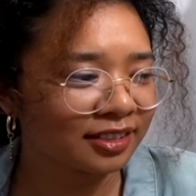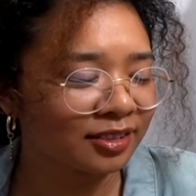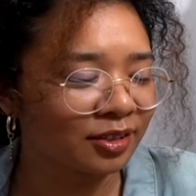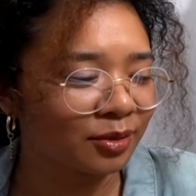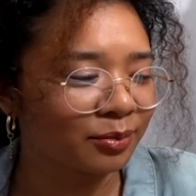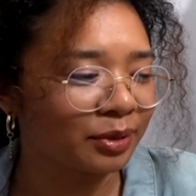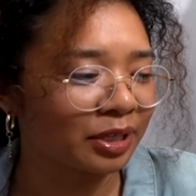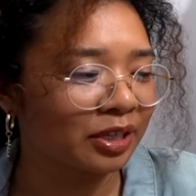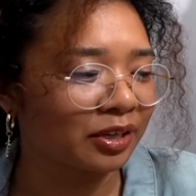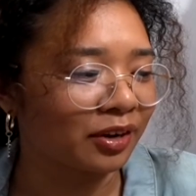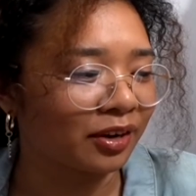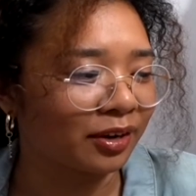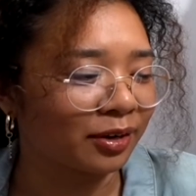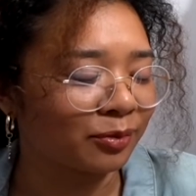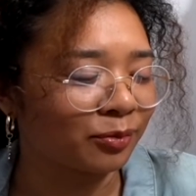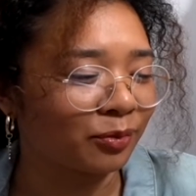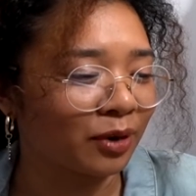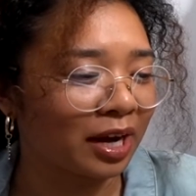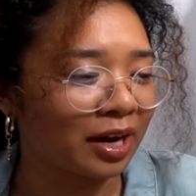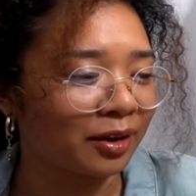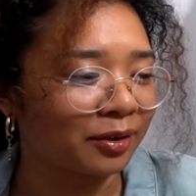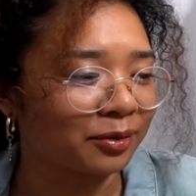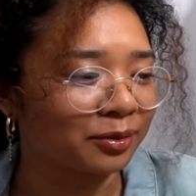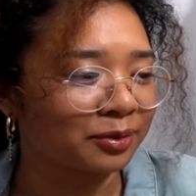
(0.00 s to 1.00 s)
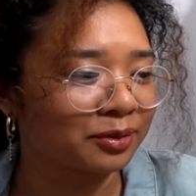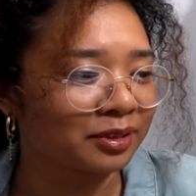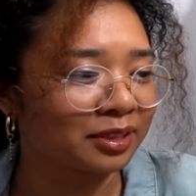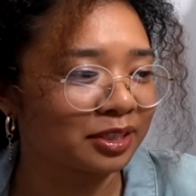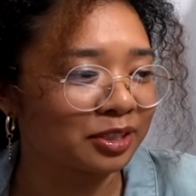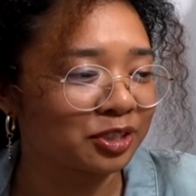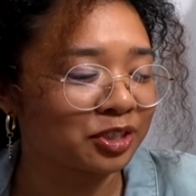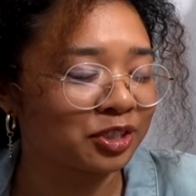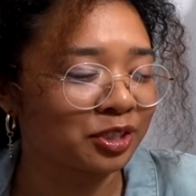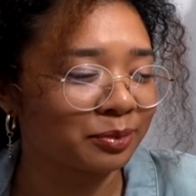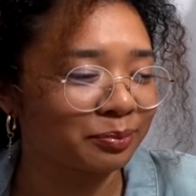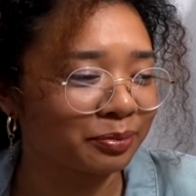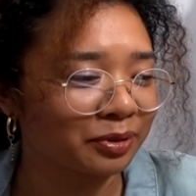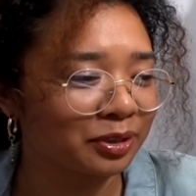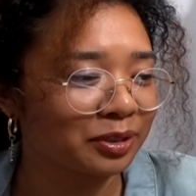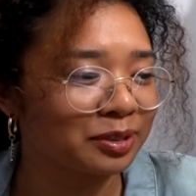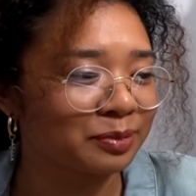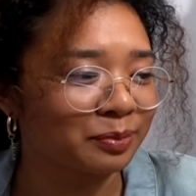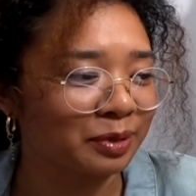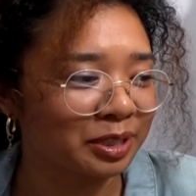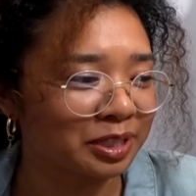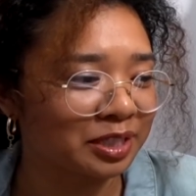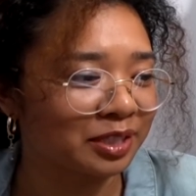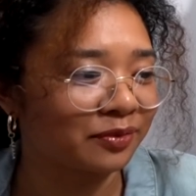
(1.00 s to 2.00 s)
Oh my god, wow. The
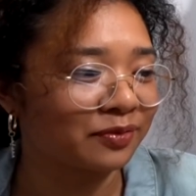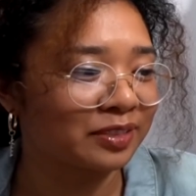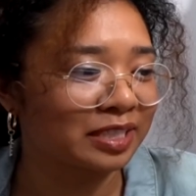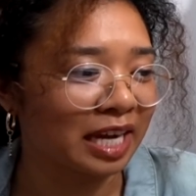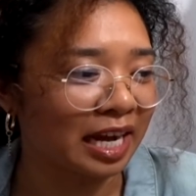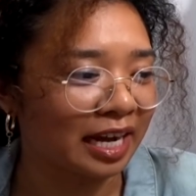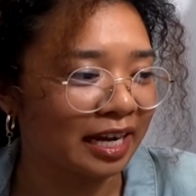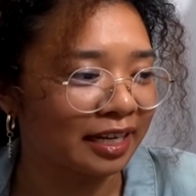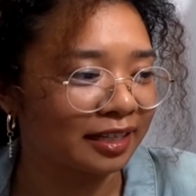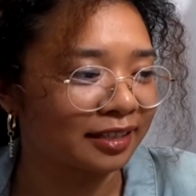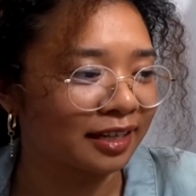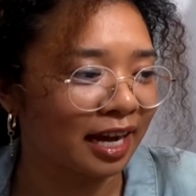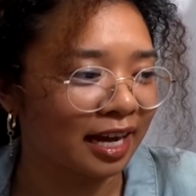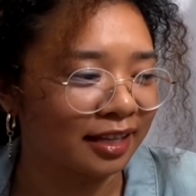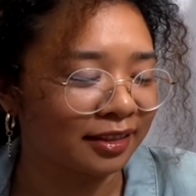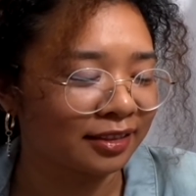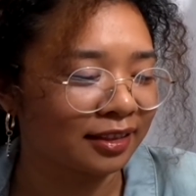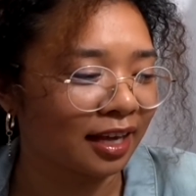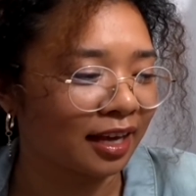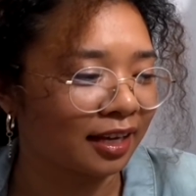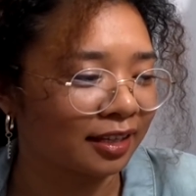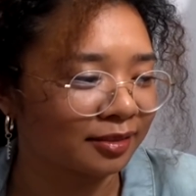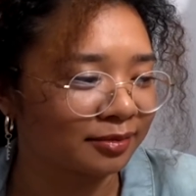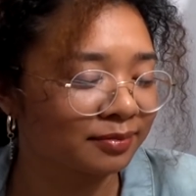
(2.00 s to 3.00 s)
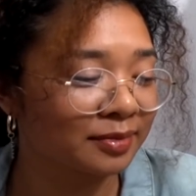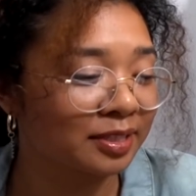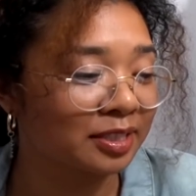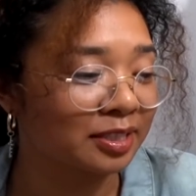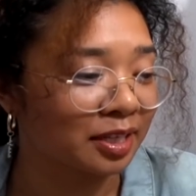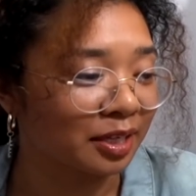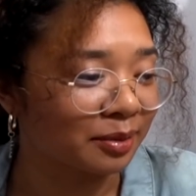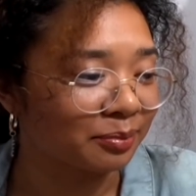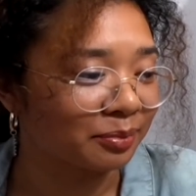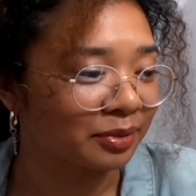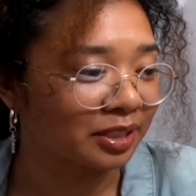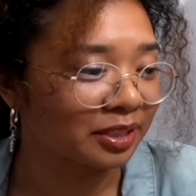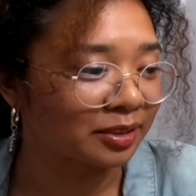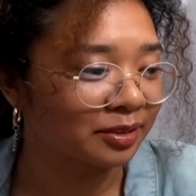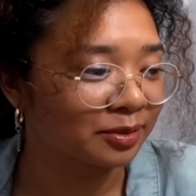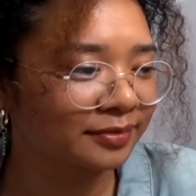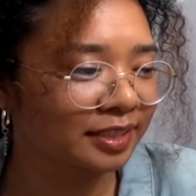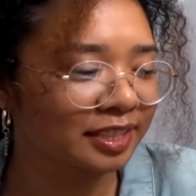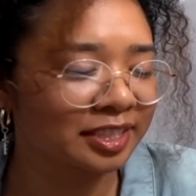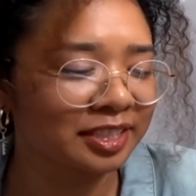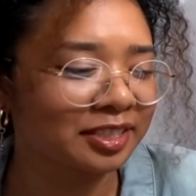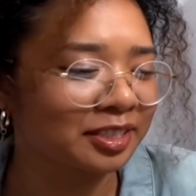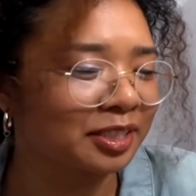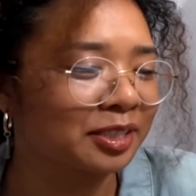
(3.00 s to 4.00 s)
shippers must have died at that statement.
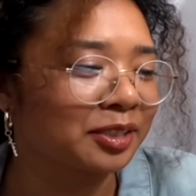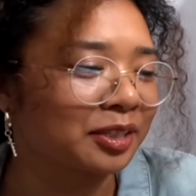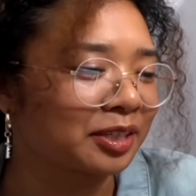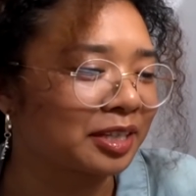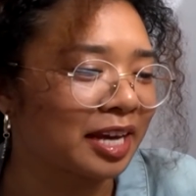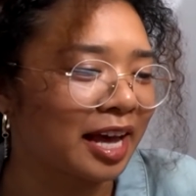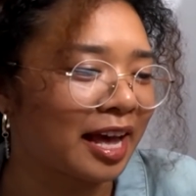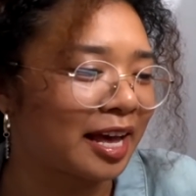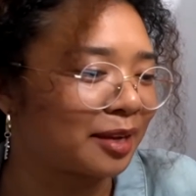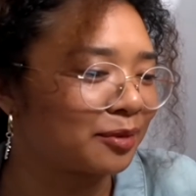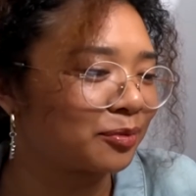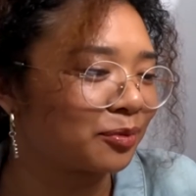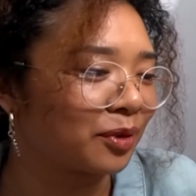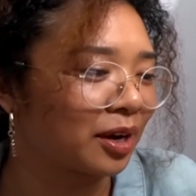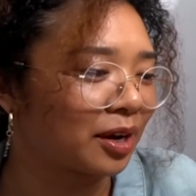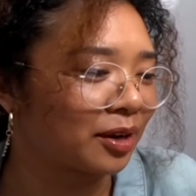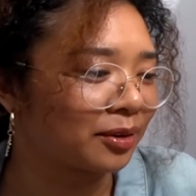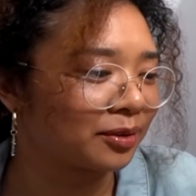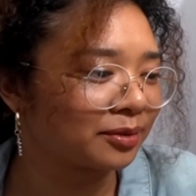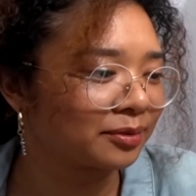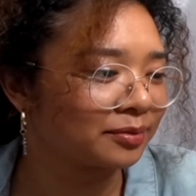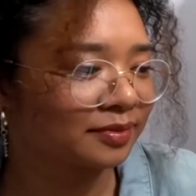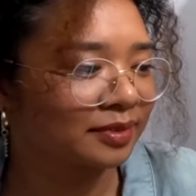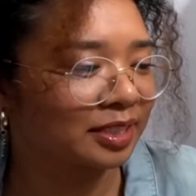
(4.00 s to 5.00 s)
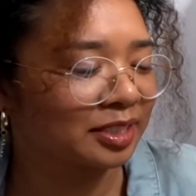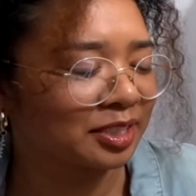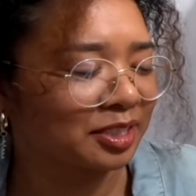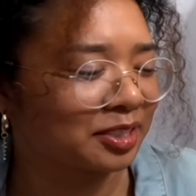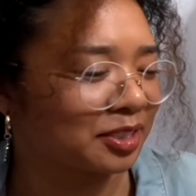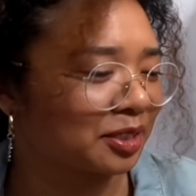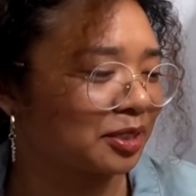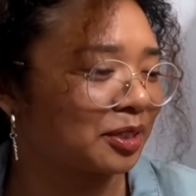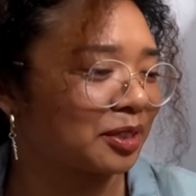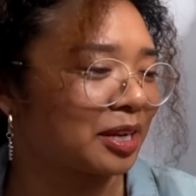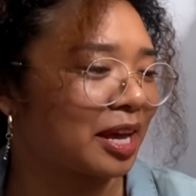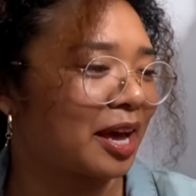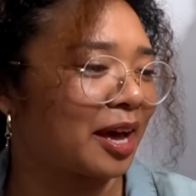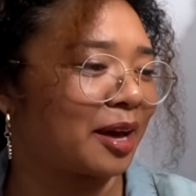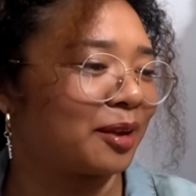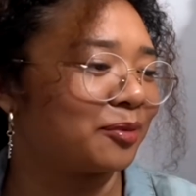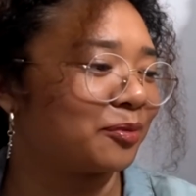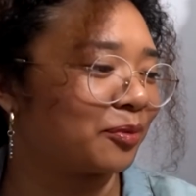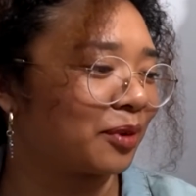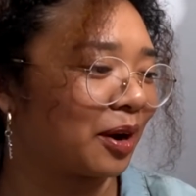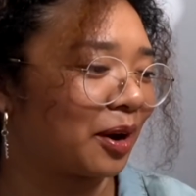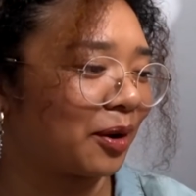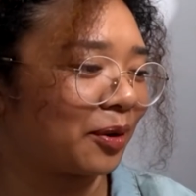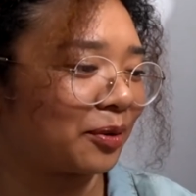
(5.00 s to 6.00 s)
This isn't gonna end well. This isn't gonna
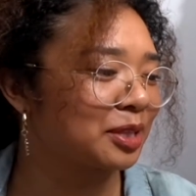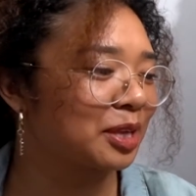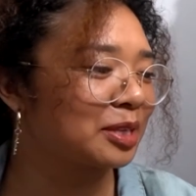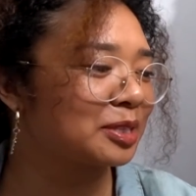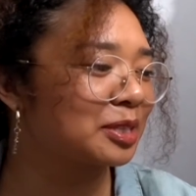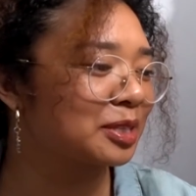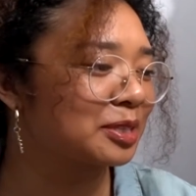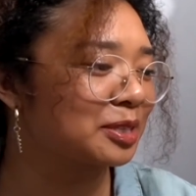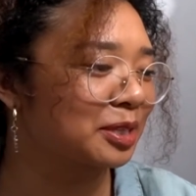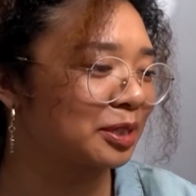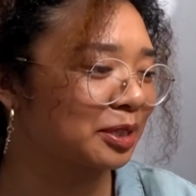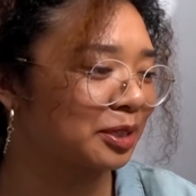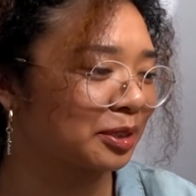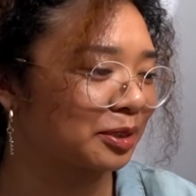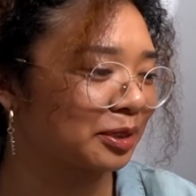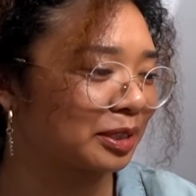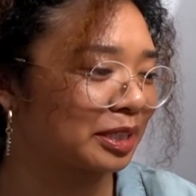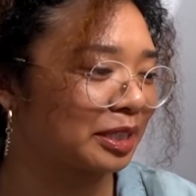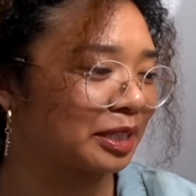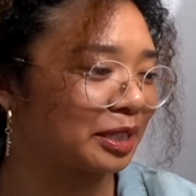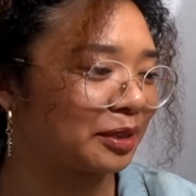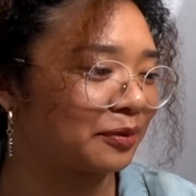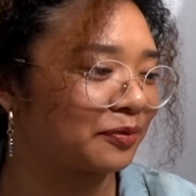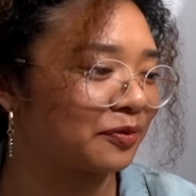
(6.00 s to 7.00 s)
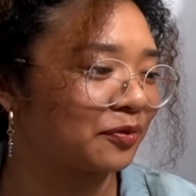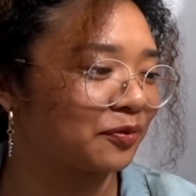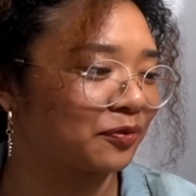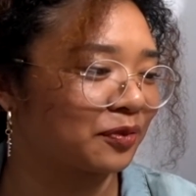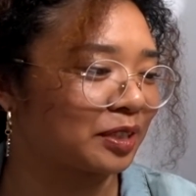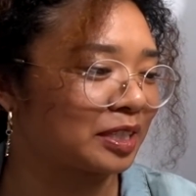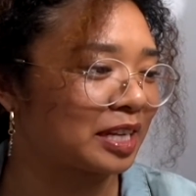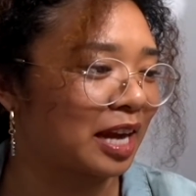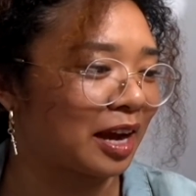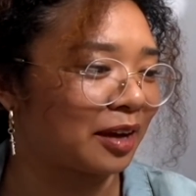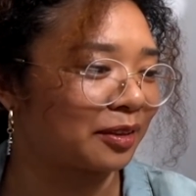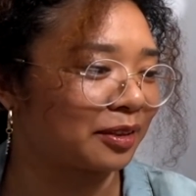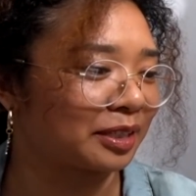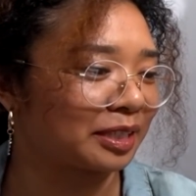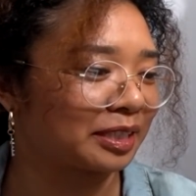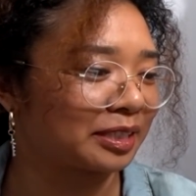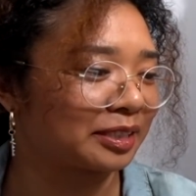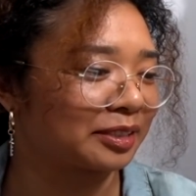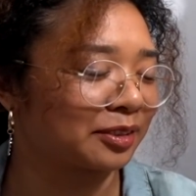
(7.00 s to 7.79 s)
end well. This is a Killing Eve finale.